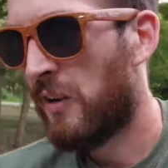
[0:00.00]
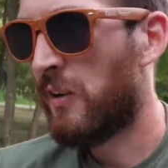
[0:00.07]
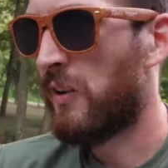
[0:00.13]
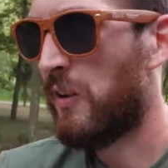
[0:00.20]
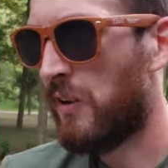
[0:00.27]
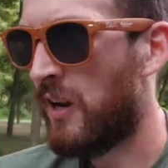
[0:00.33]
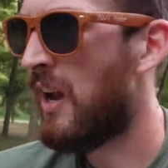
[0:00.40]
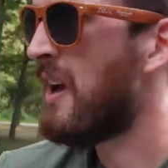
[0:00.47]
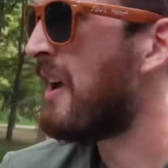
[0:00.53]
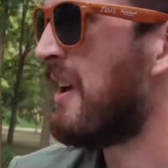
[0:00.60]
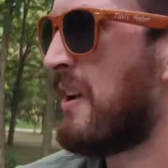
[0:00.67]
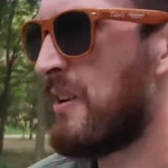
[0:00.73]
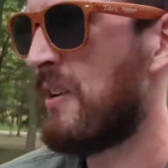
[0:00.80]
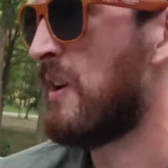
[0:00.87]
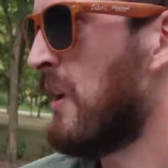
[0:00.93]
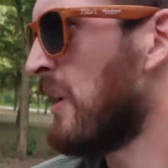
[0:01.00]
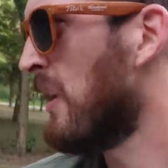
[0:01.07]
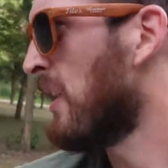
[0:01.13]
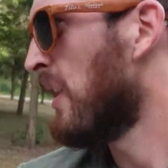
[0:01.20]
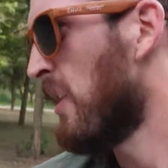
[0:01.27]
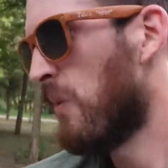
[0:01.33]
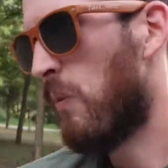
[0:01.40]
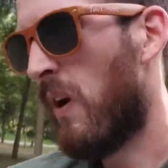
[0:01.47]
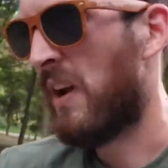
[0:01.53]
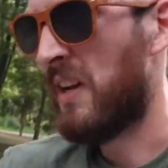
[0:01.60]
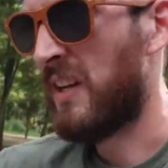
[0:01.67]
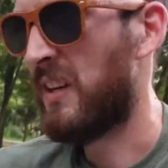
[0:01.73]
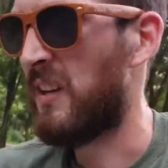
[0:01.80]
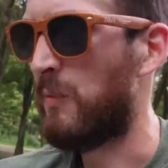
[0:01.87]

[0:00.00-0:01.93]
her whining and